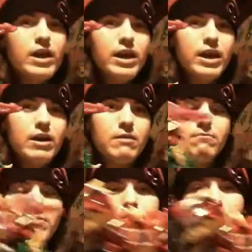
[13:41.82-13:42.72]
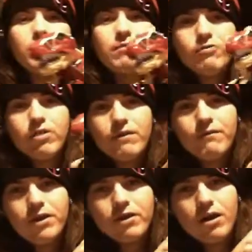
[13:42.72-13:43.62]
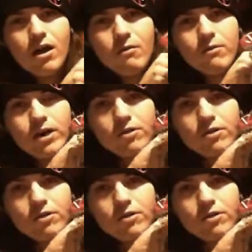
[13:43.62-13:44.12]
and people have been trying to figure out ways to